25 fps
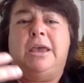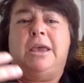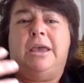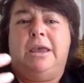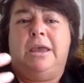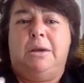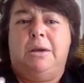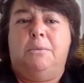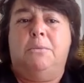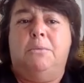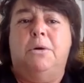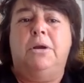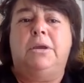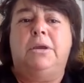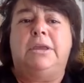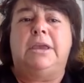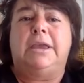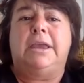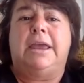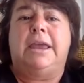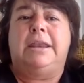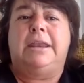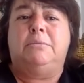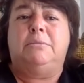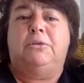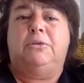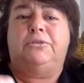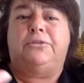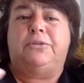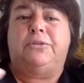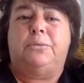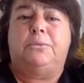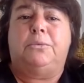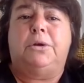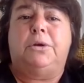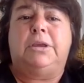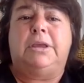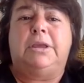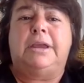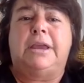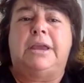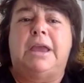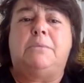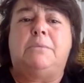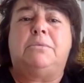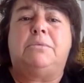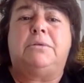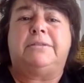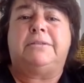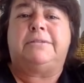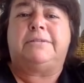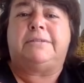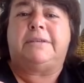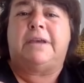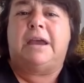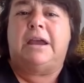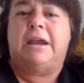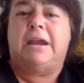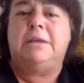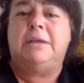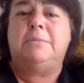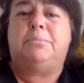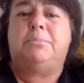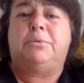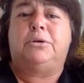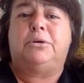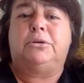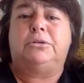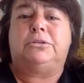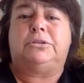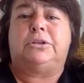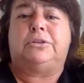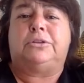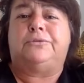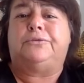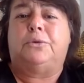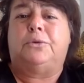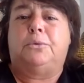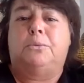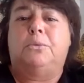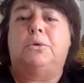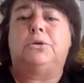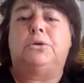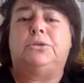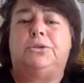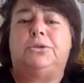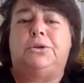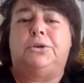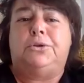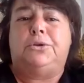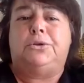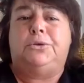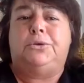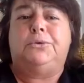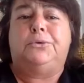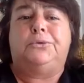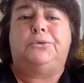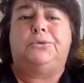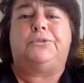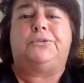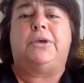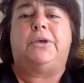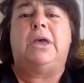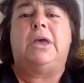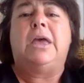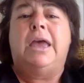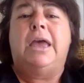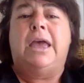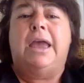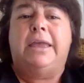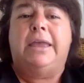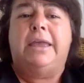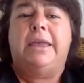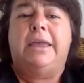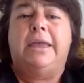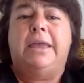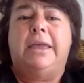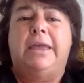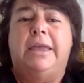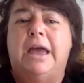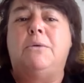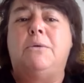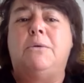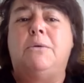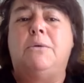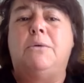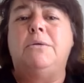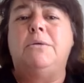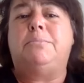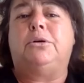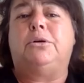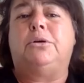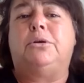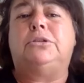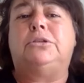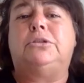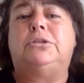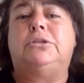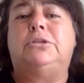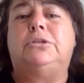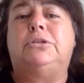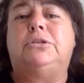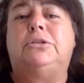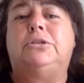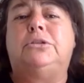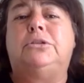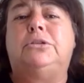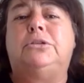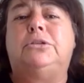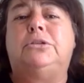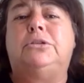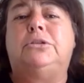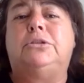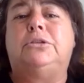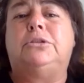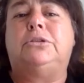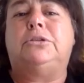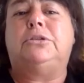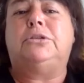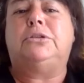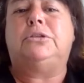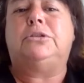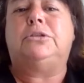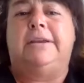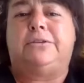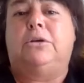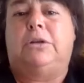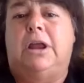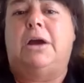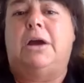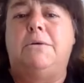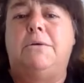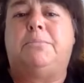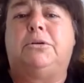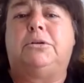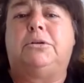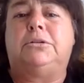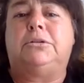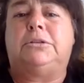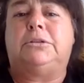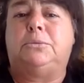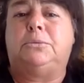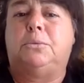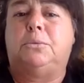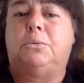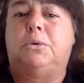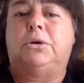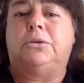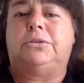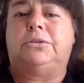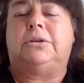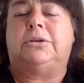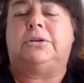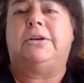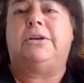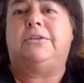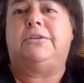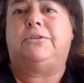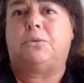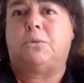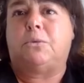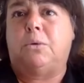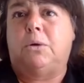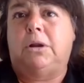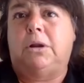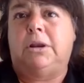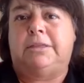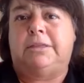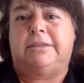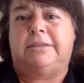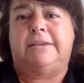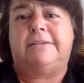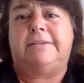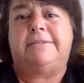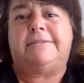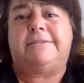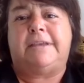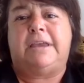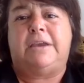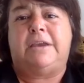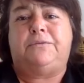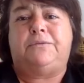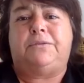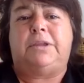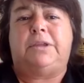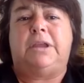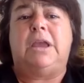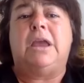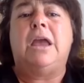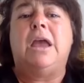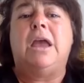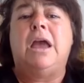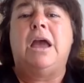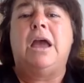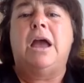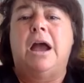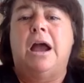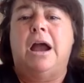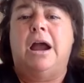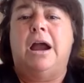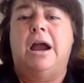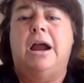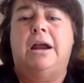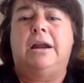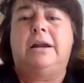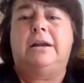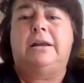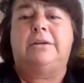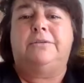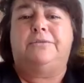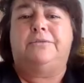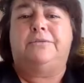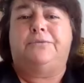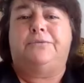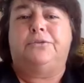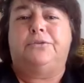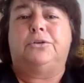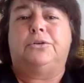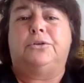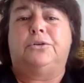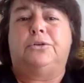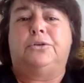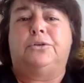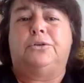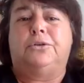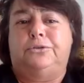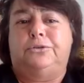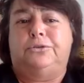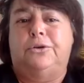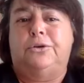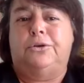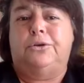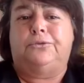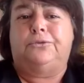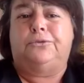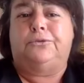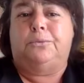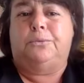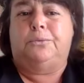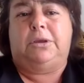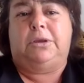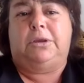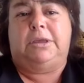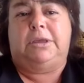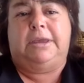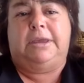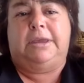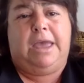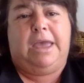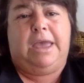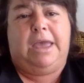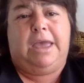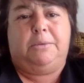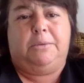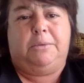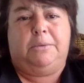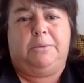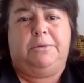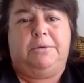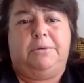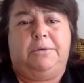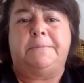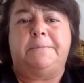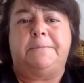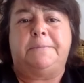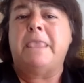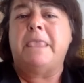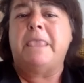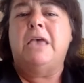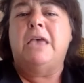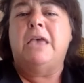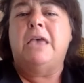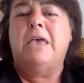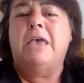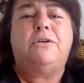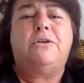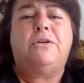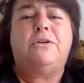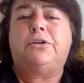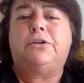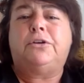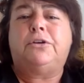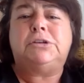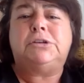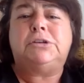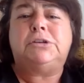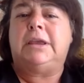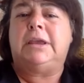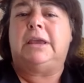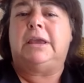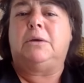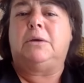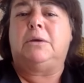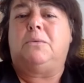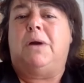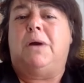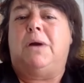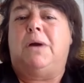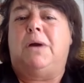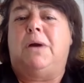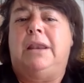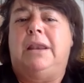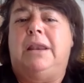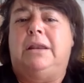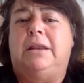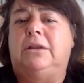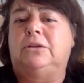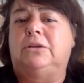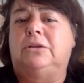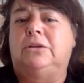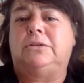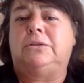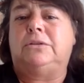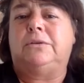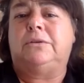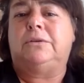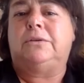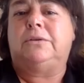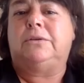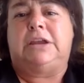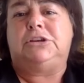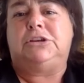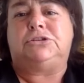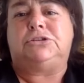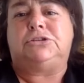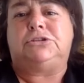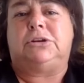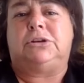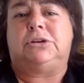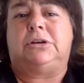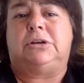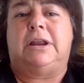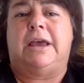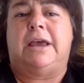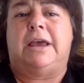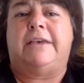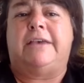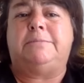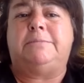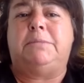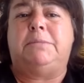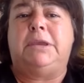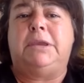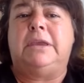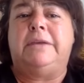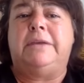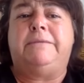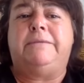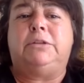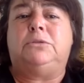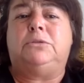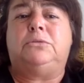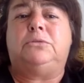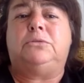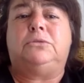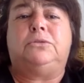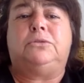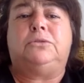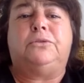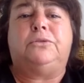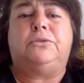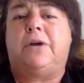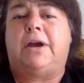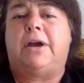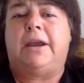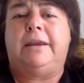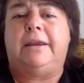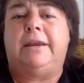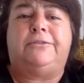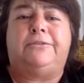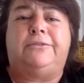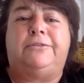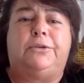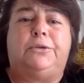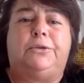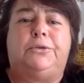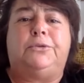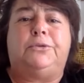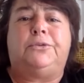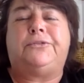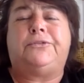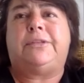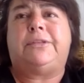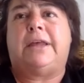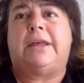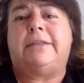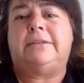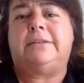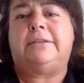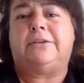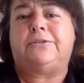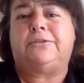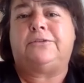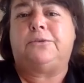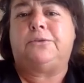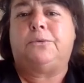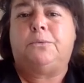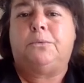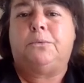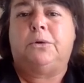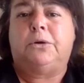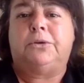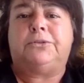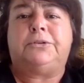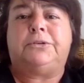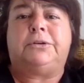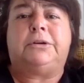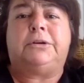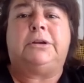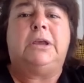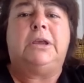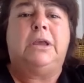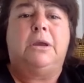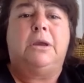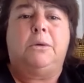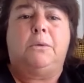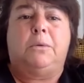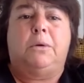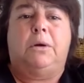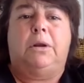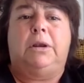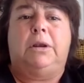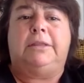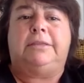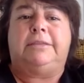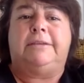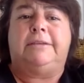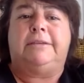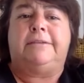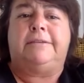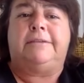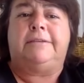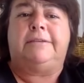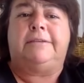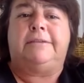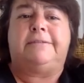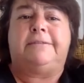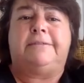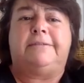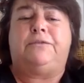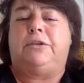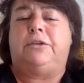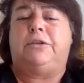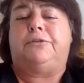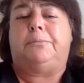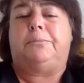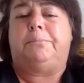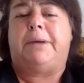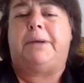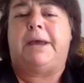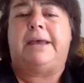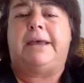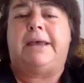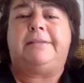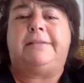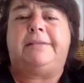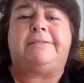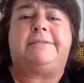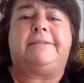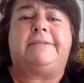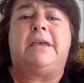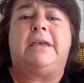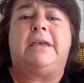working animals and working efforts are important for water use and how important water, its quality and safety are for those working efforts. So unfortunately, while a lot of attention has been given to define and secure standards of water quality and safety for pets,